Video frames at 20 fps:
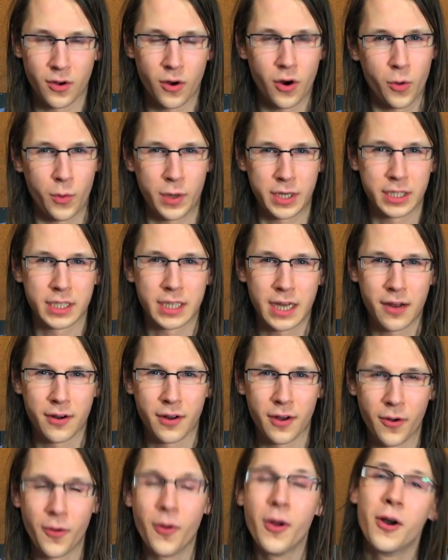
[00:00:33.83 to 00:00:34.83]
or which I now
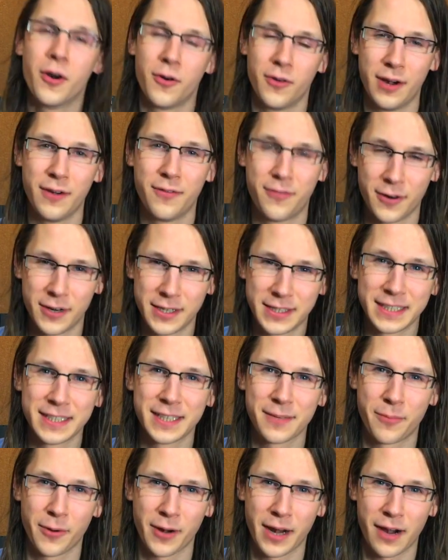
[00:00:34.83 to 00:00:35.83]
know, reversing
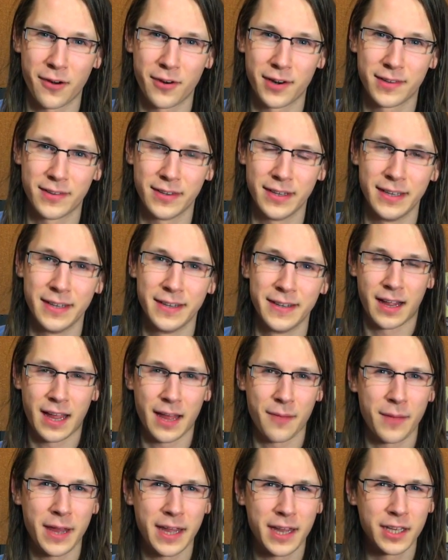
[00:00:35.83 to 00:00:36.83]
the polarity,
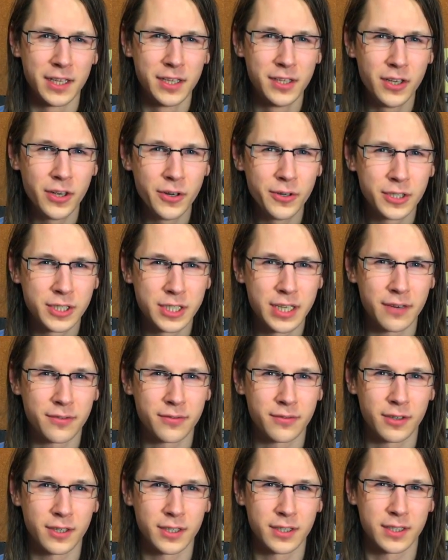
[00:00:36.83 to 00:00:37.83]
can make a huge
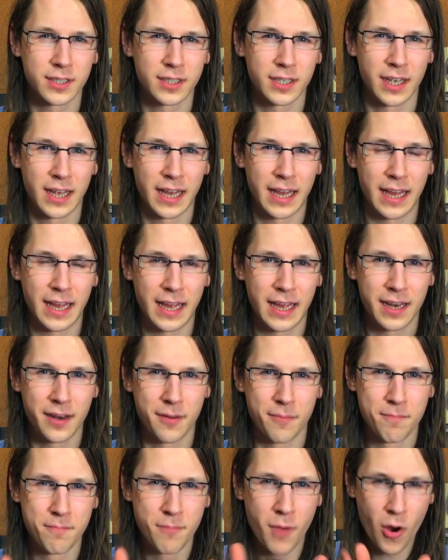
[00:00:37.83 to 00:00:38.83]
difference in
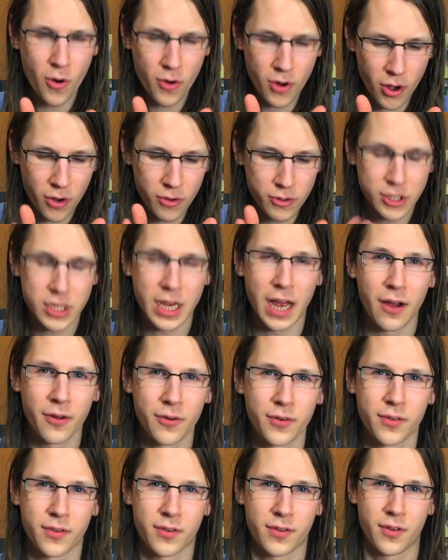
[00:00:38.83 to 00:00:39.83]
the mono
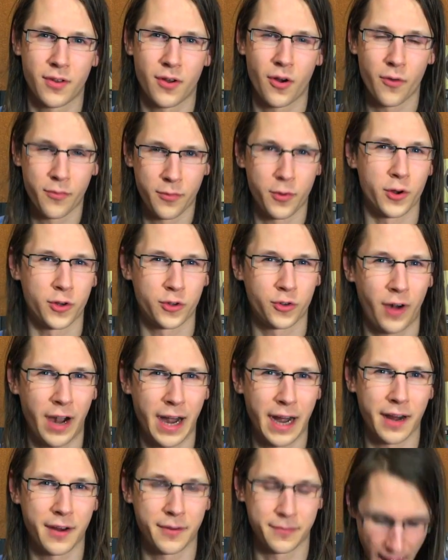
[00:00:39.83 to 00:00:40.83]
sound of your
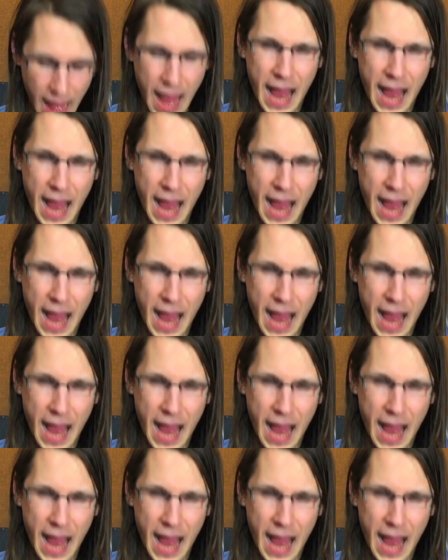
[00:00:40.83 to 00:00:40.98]
track.